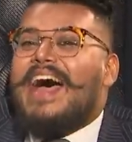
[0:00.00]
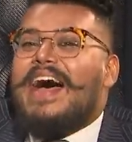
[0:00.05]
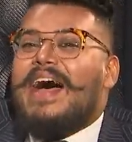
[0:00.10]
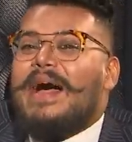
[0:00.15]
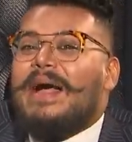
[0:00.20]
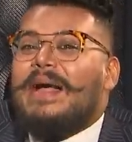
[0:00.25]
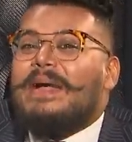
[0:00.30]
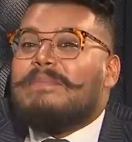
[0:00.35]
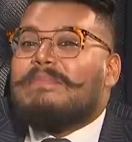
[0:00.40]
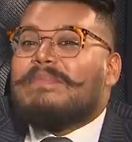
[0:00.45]

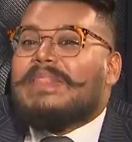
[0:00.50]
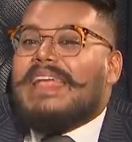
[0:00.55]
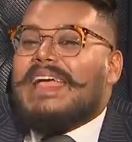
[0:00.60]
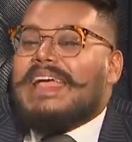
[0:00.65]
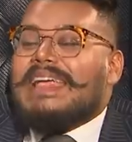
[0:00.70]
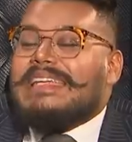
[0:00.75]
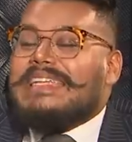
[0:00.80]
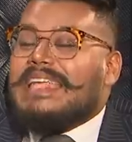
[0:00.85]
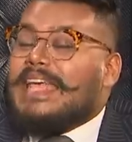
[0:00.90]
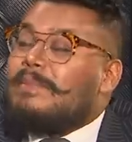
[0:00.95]
Um,
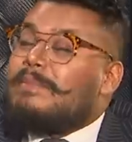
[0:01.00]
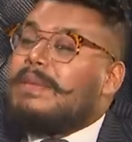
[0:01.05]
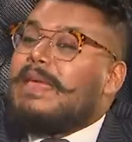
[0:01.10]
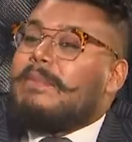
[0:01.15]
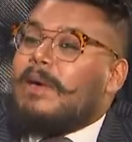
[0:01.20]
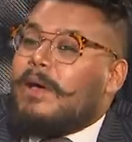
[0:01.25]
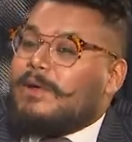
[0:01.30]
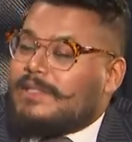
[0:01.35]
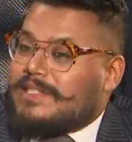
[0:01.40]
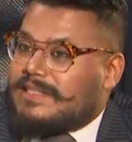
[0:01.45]
tell me
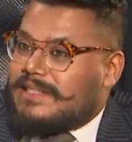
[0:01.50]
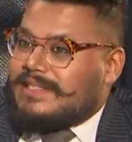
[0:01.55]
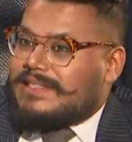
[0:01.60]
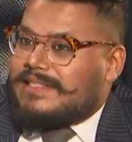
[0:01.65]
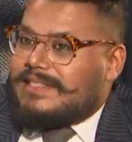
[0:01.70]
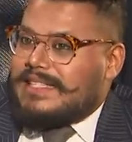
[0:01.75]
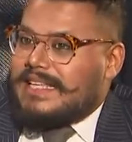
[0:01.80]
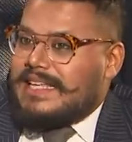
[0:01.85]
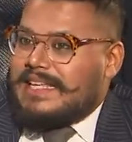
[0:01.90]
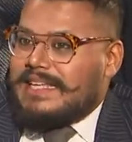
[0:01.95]
about
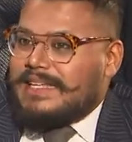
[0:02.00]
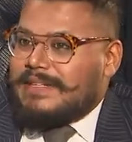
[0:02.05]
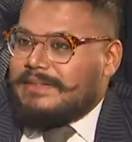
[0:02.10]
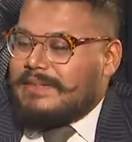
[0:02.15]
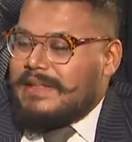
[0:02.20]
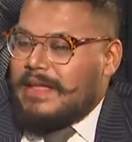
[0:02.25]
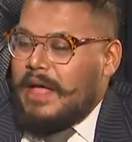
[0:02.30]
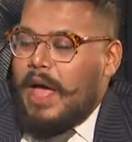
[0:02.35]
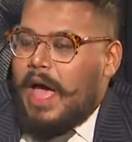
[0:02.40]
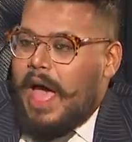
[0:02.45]
this, uh,
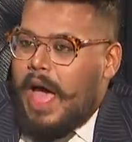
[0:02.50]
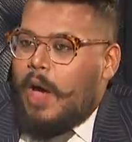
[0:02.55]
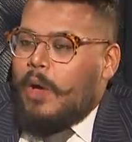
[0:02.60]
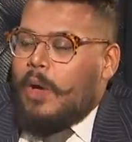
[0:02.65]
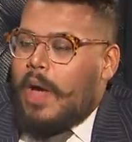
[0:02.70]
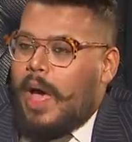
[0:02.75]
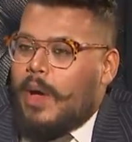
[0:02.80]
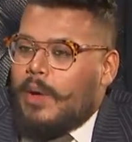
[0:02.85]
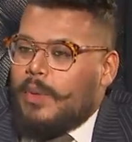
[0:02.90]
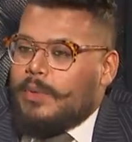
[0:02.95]
how,
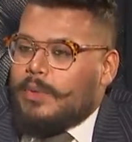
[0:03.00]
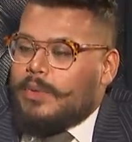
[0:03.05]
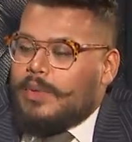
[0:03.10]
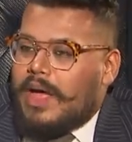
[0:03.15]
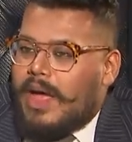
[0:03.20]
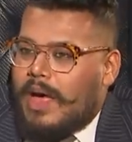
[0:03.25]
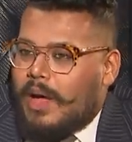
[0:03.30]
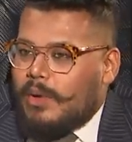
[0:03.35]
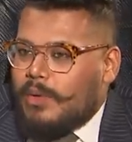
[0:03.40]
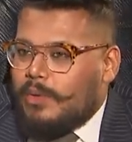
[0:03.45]
how,
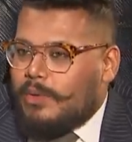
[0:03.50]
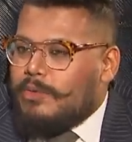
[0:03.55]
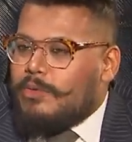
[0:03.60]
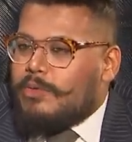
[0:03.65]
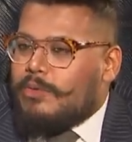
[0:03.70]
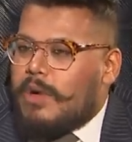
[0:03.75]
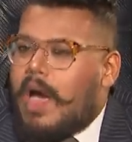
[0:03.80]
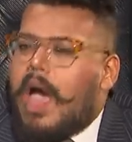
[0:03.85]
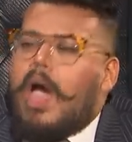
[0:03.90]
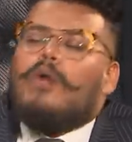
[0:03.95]

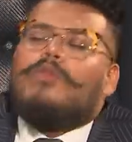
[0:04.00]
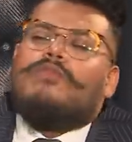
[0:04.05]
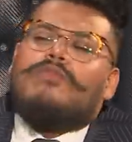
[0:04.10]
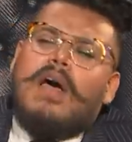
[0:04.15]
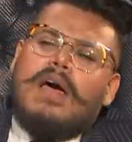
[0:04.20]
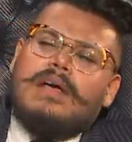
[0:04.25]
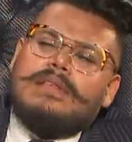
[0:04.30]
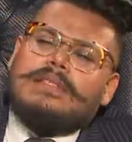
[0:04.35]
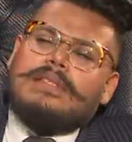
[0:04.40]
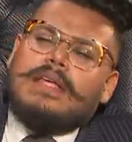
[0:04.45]
how, how
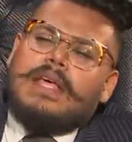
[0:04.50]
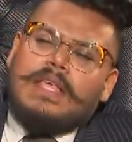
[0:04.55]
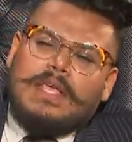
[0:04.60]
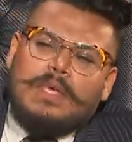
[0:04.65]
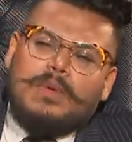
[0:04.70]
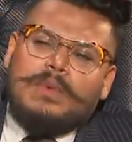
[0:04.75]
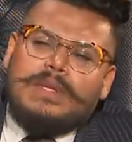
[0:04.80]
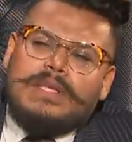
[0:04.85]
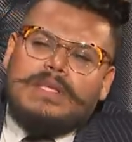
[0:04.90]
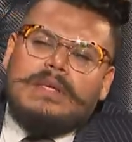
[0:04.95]
fast are
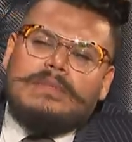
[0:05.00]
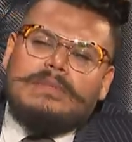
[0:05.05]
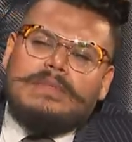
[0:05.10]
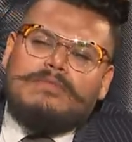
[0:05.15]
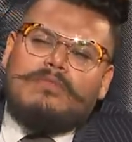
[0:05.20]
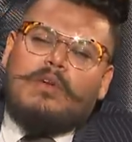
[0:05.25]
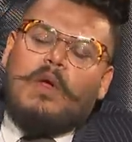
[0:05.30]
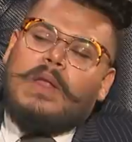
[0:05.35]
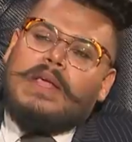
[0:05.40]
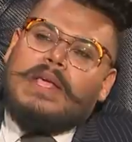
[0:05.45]
you in terms
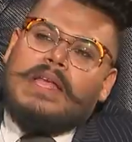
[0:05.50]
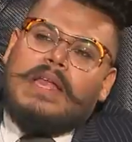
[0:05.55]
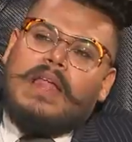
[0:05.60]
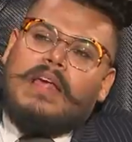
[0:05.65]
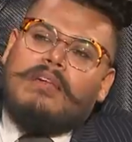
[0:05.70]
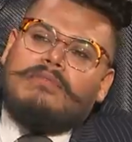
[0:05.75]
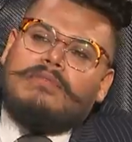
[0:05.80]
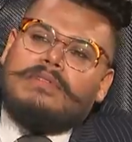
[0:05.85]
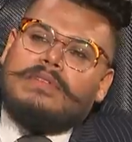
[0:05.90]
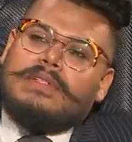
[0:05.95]
of falling in
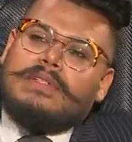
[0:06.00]
love?